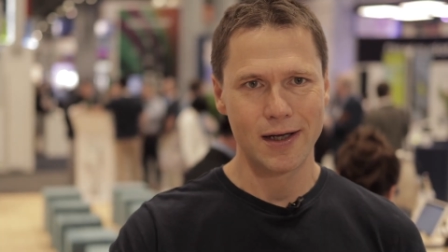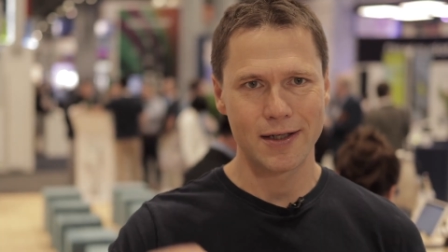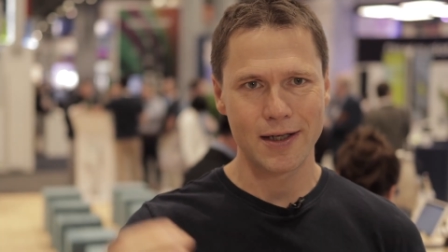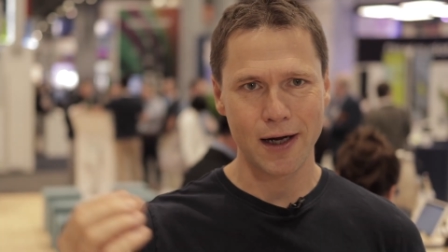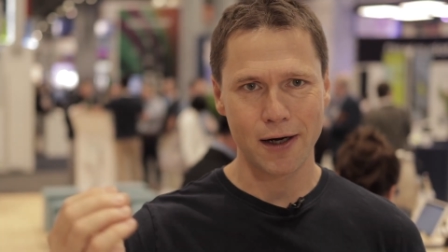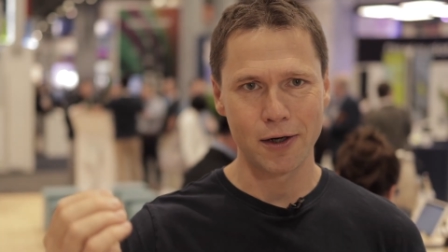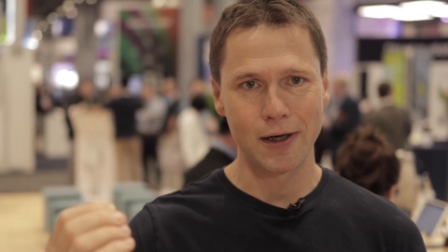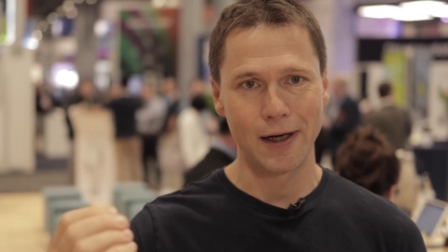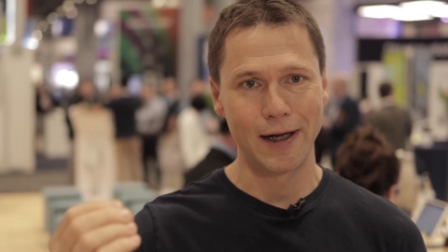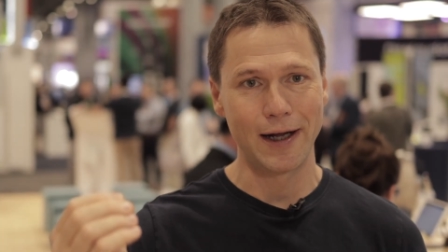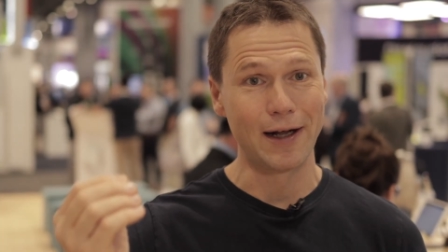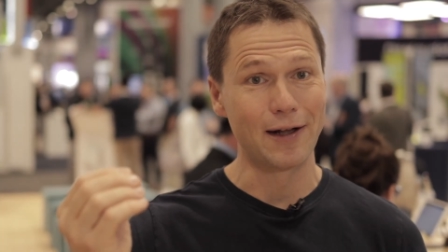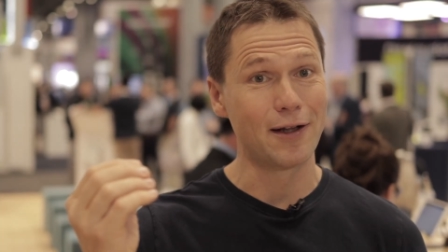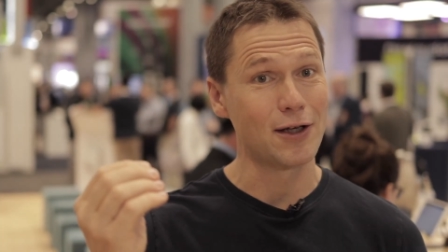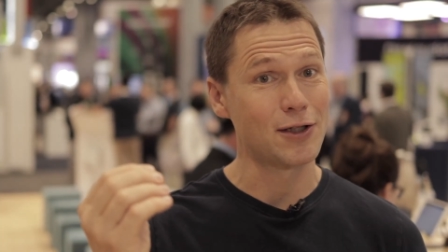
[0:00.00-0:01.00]
Secondly,
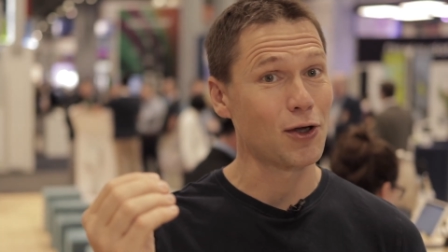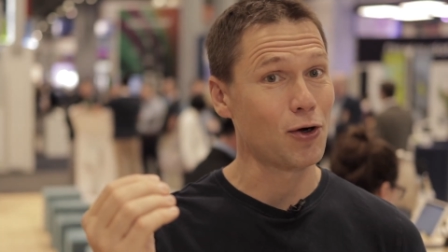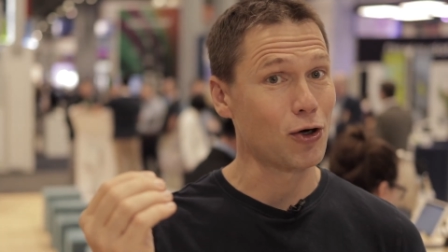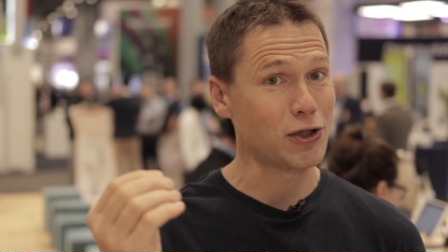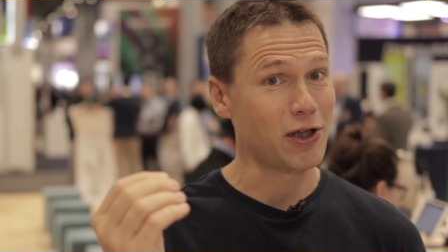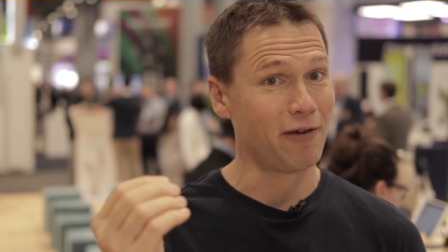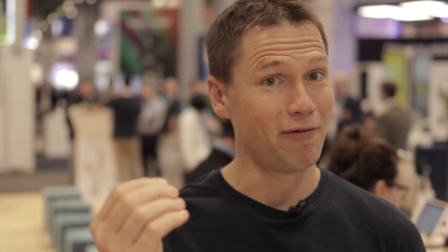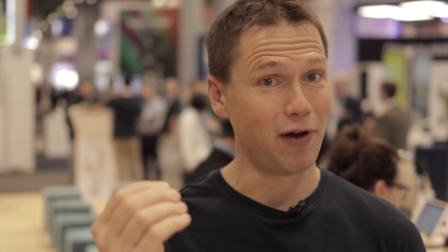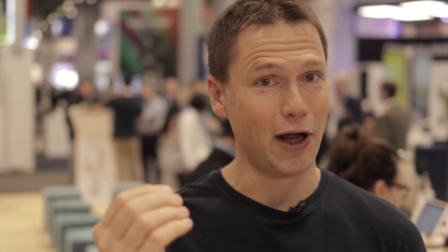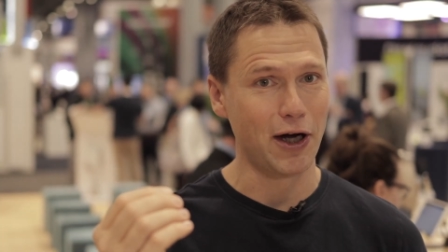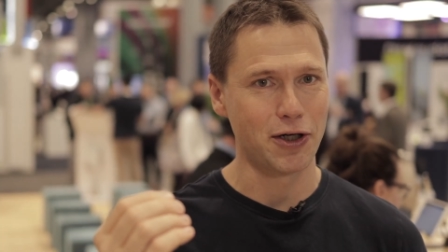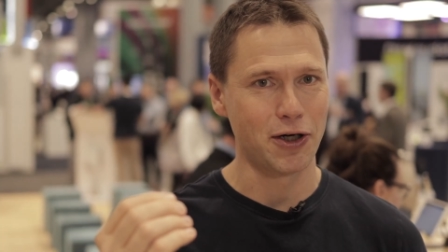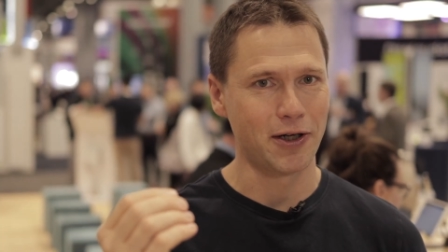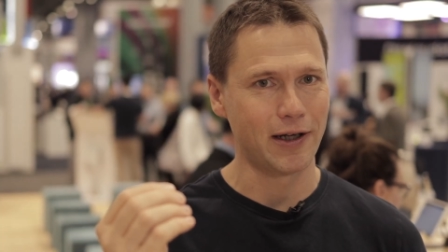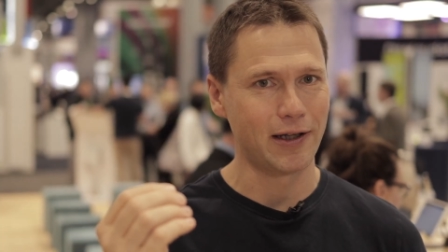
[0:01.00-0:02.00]
there's the cost
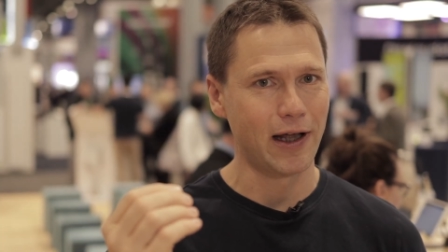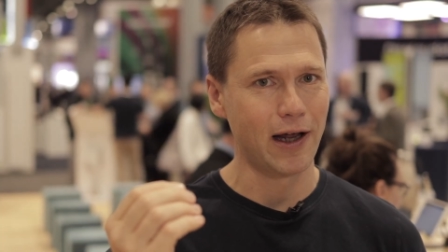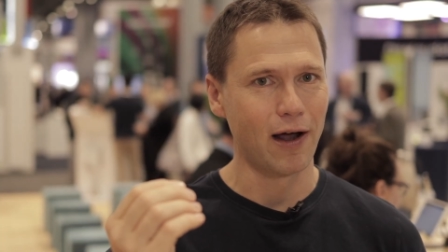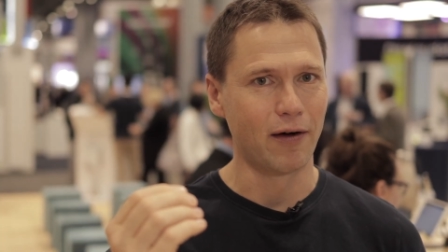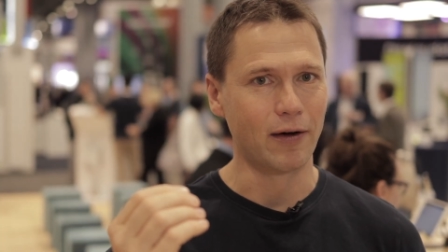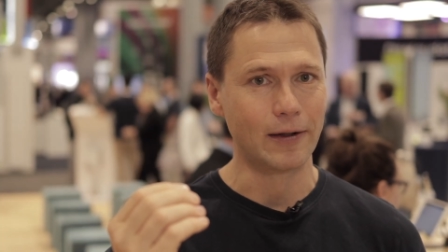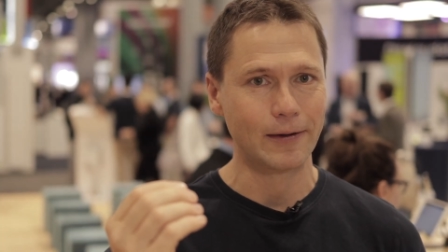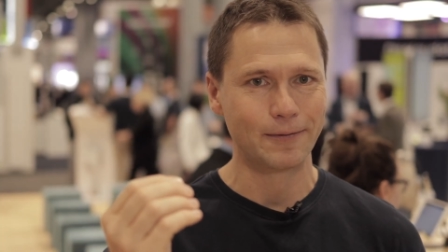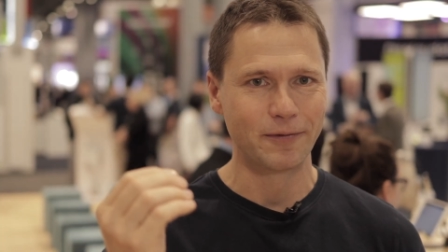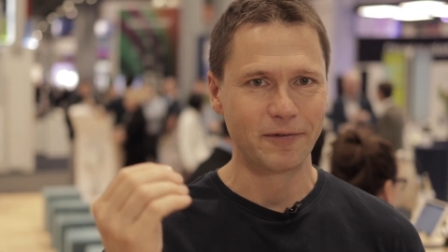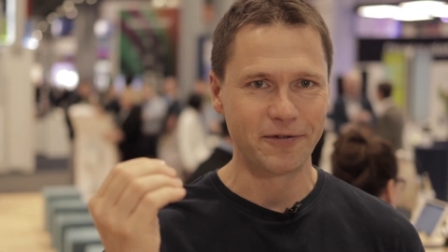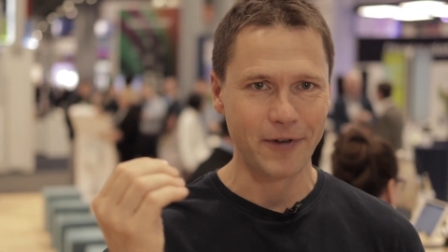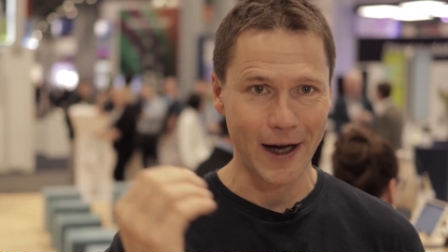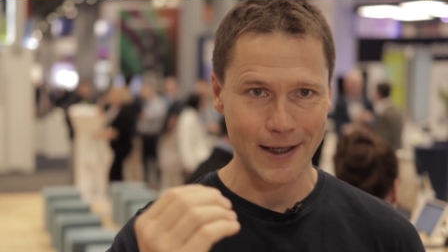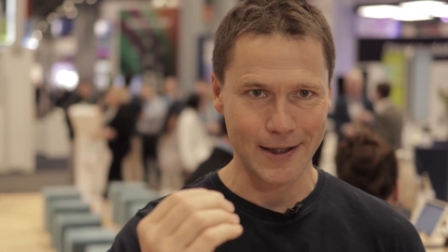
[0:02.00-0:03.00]
inflation that they are
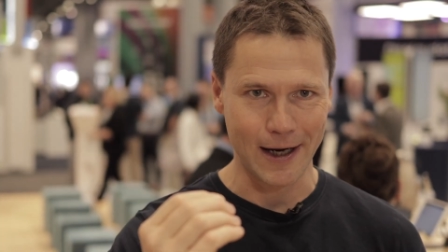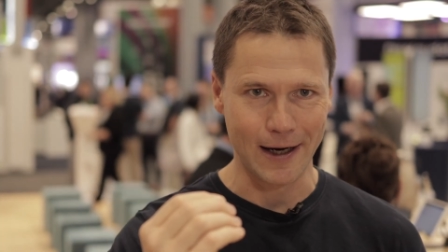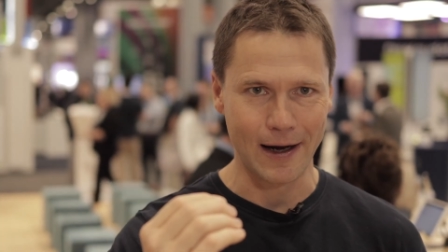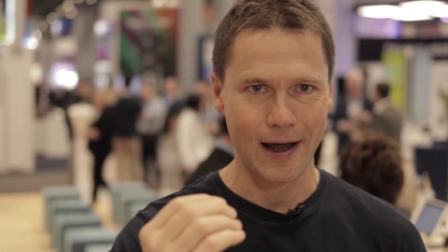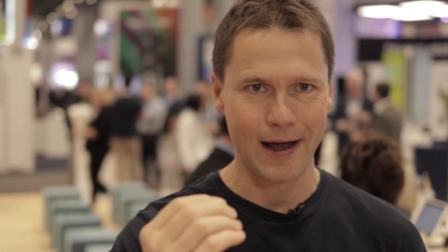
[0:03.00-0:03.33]
facing.